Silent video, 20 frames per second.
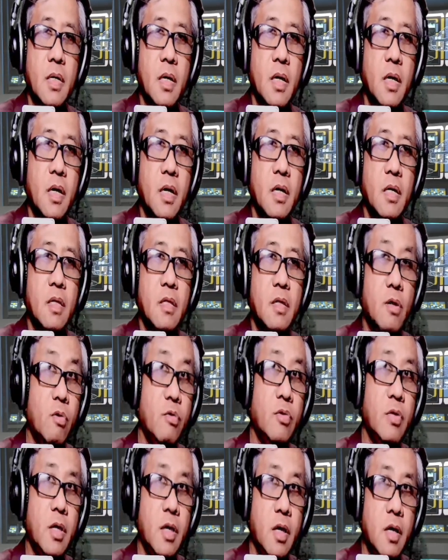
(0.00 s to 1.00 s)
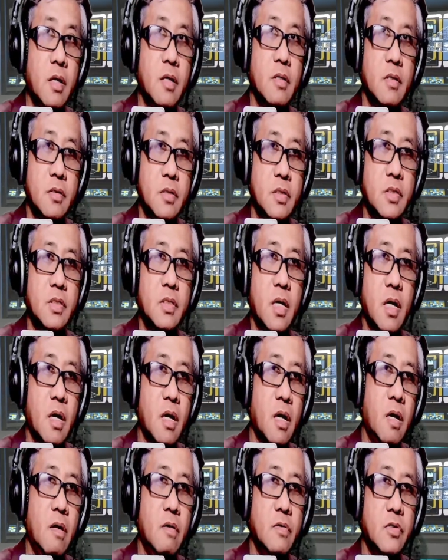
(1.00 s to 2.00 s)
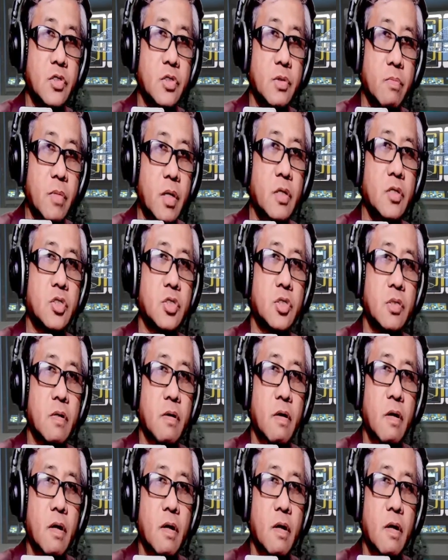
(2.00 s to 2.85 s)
And the root hairs accounts much